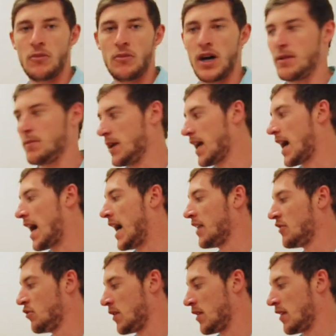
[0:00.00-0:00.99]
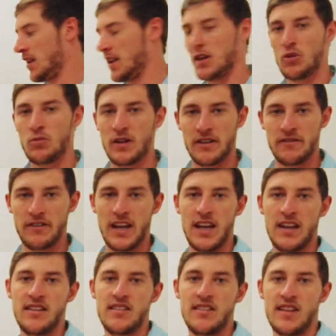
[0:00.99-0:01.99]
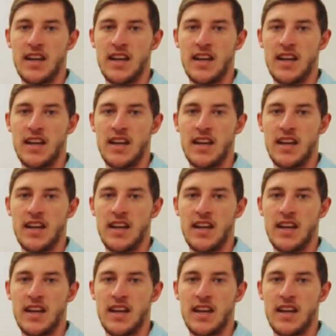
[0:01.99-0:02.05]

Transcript: might be hearts with a little bit of heads